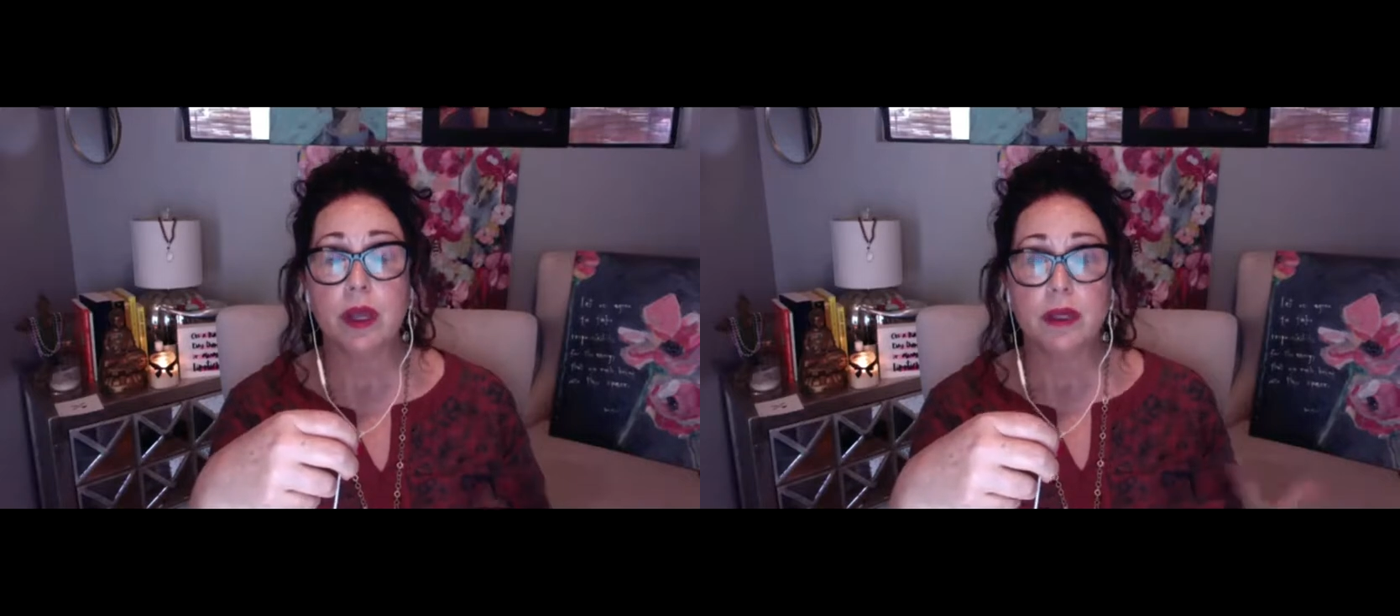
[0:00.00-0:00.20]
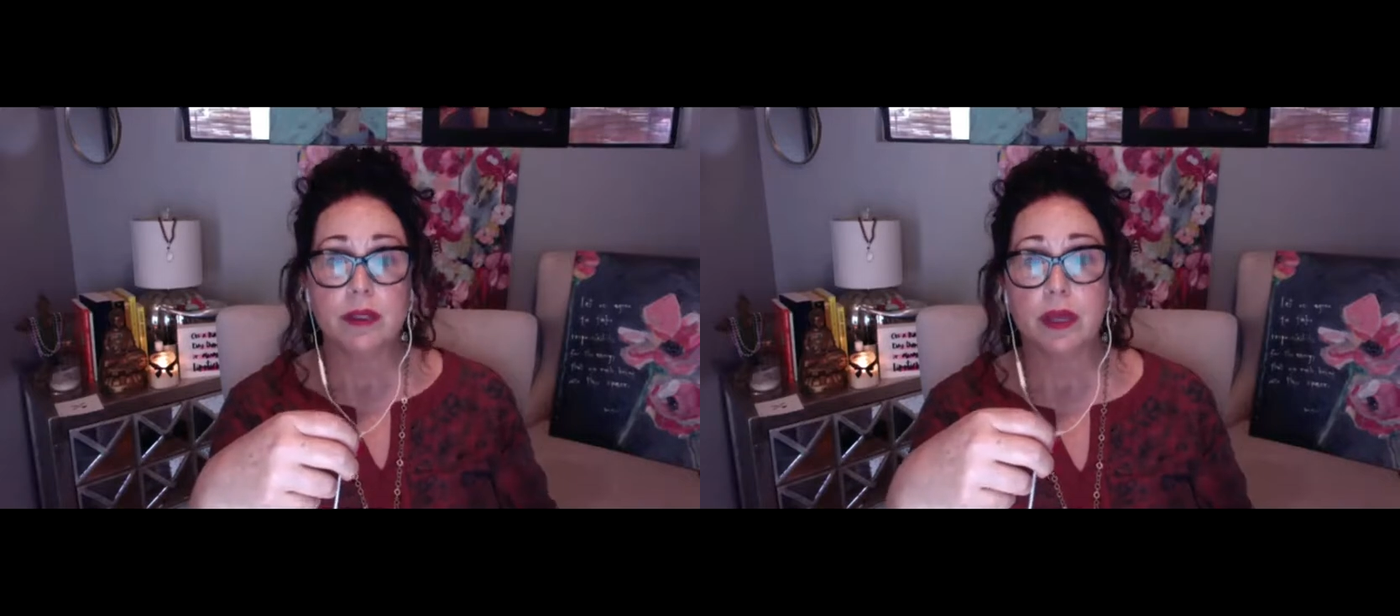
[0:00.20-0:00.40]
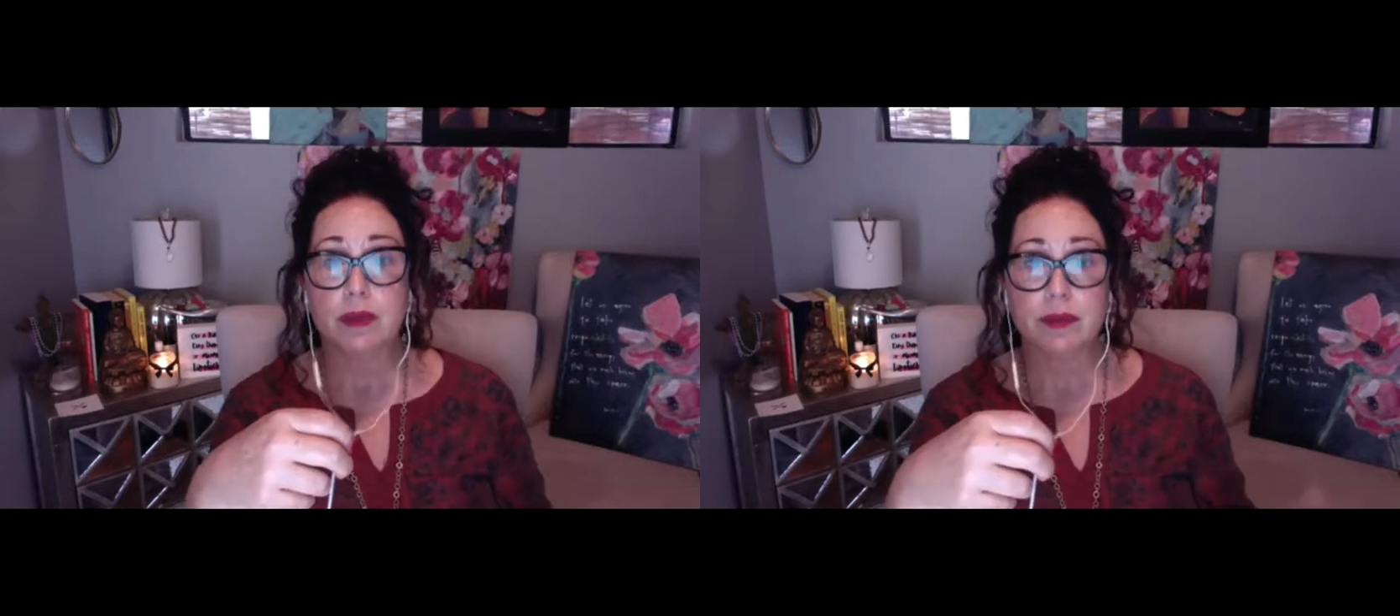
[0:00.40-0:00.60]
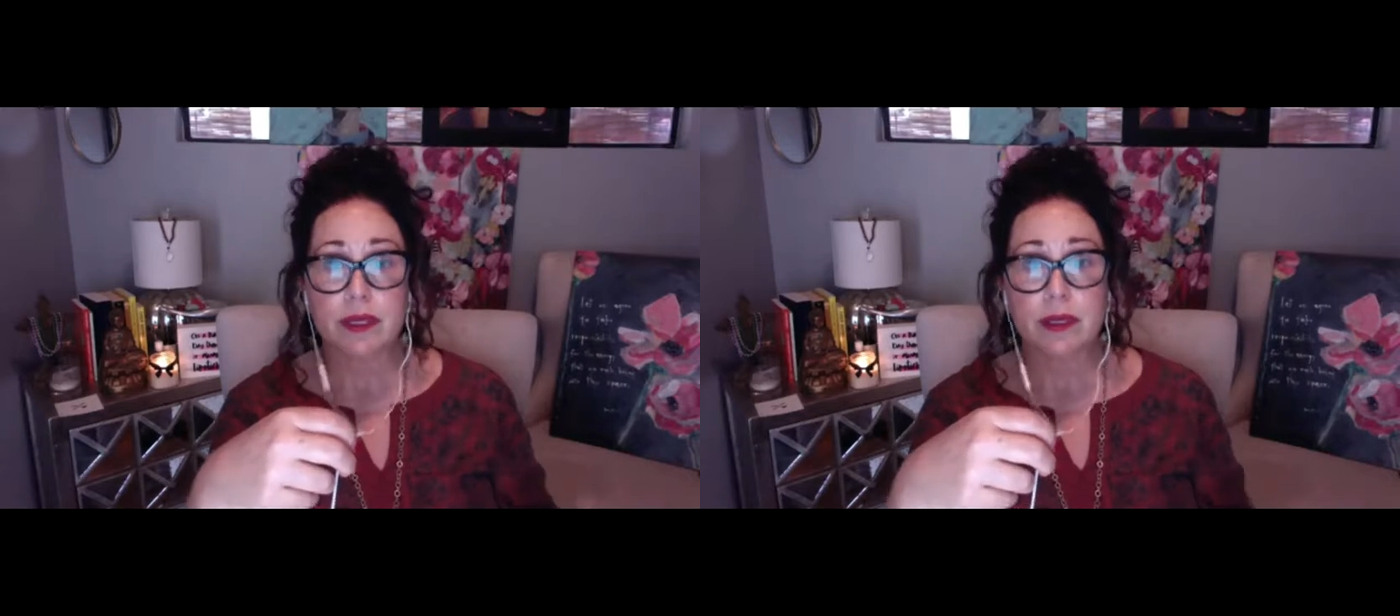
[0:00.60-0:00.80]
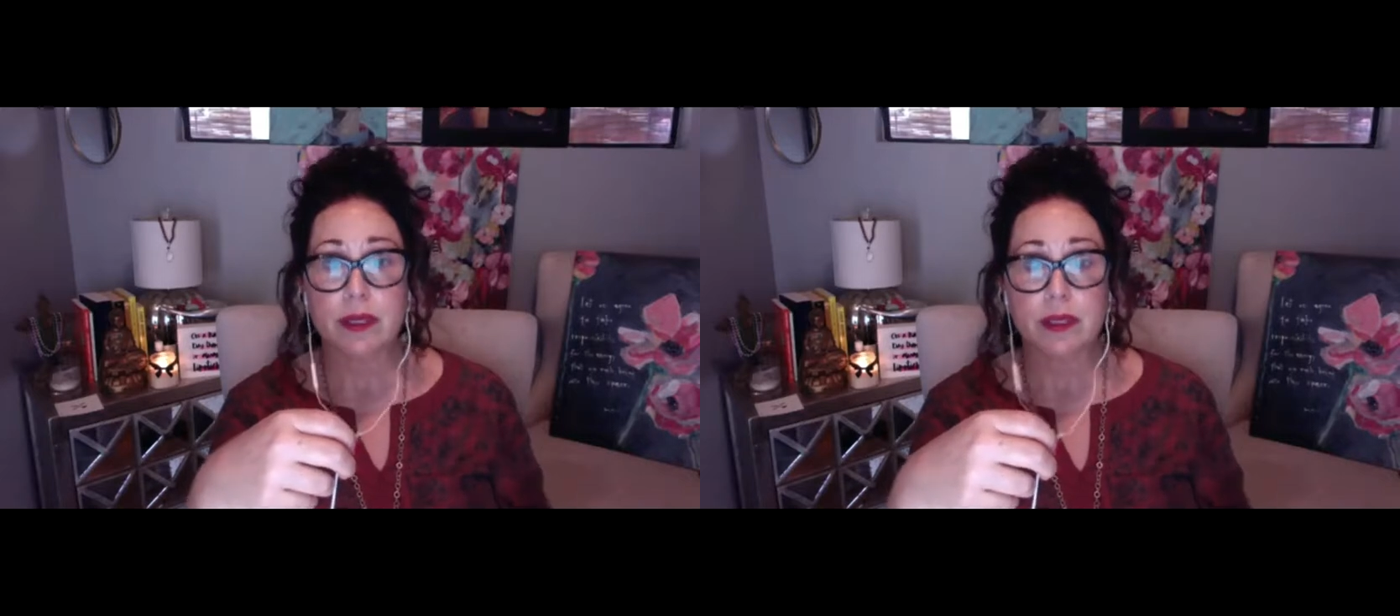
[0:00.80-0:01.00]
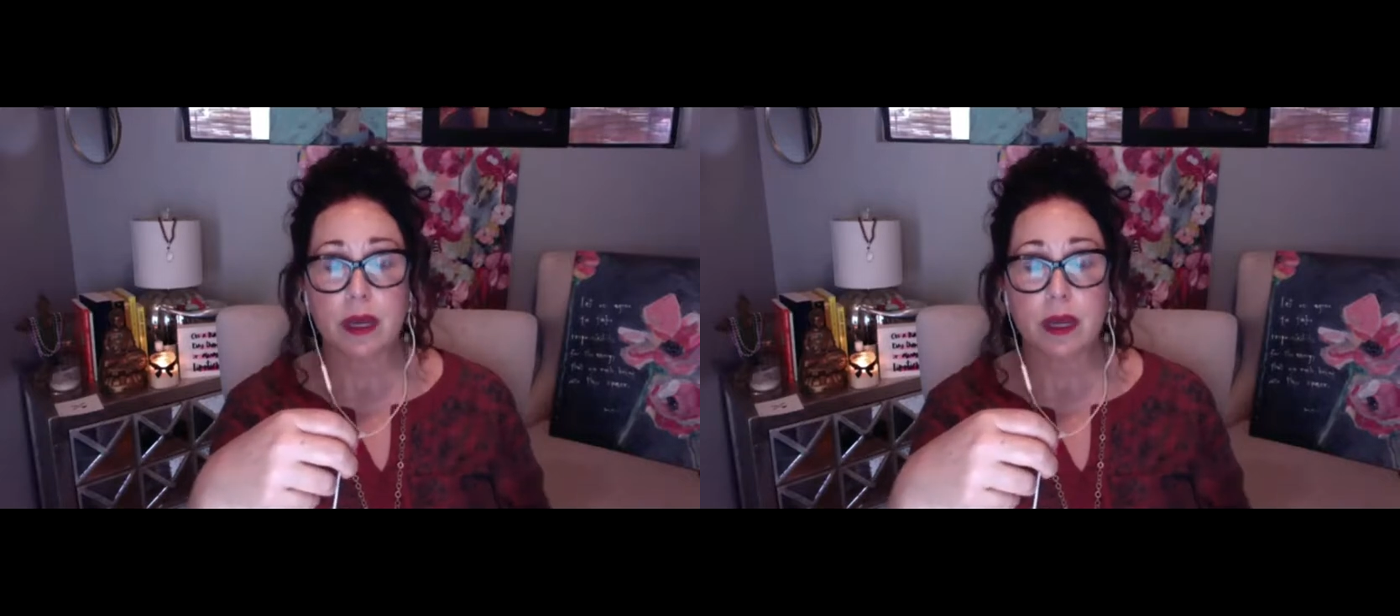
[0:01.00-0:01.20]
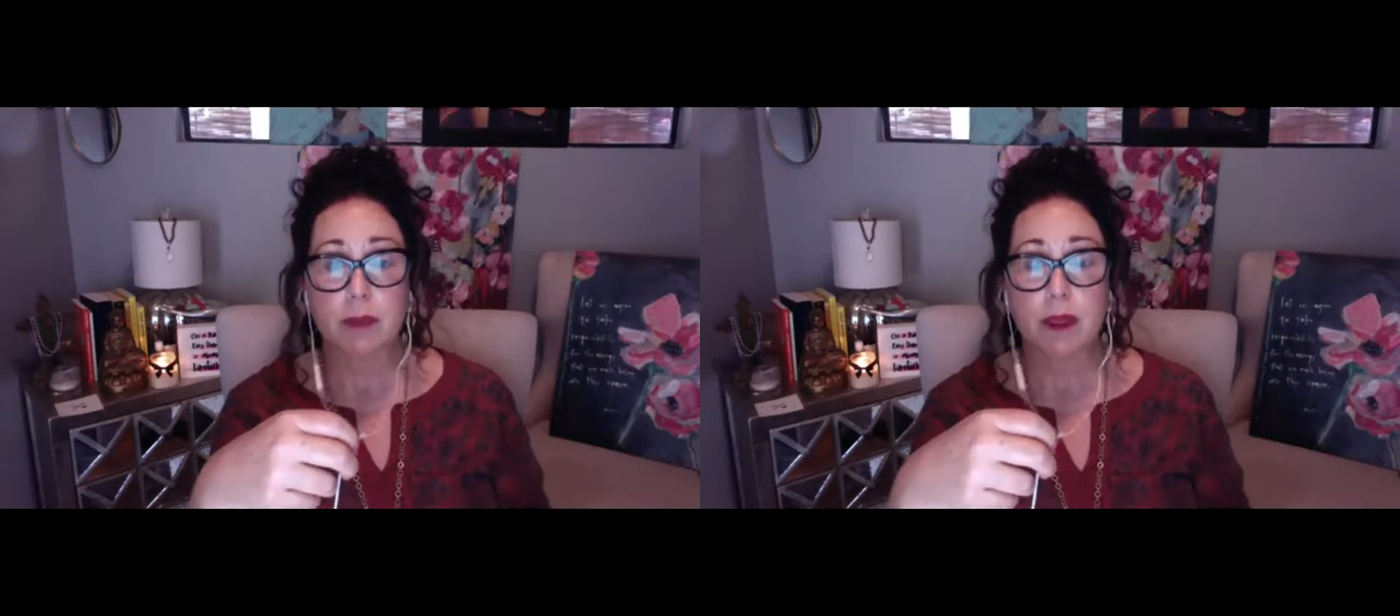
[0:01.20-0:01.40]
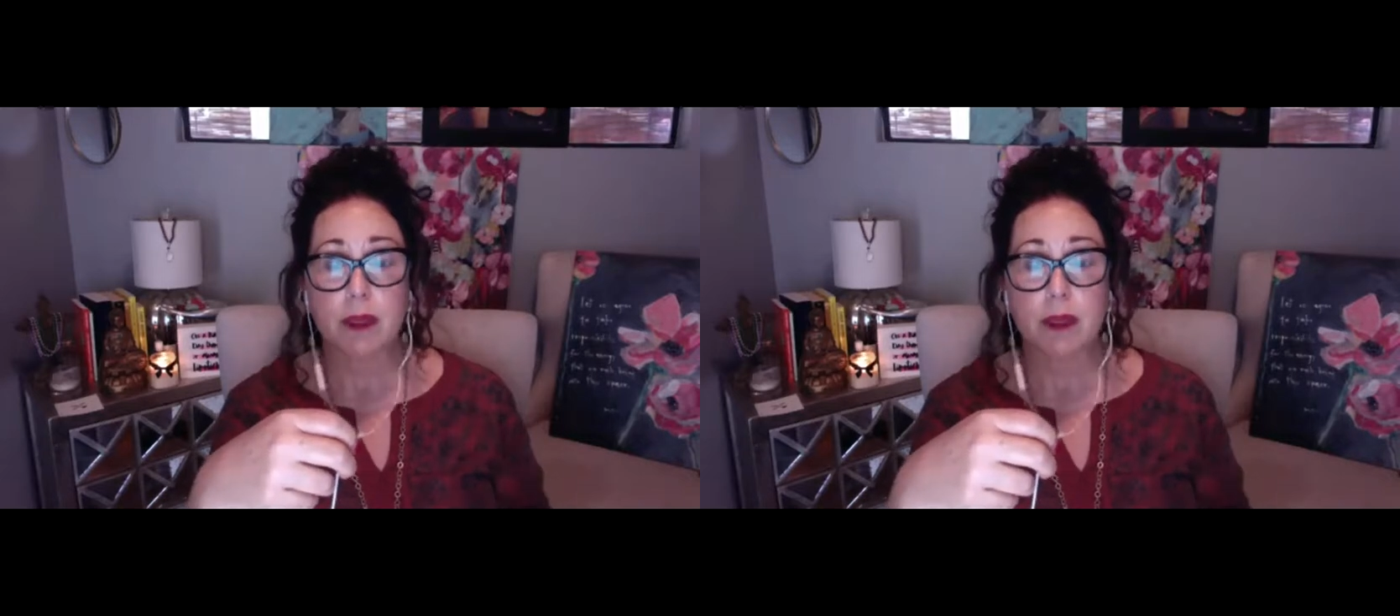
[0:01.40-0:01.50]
dive into that topic,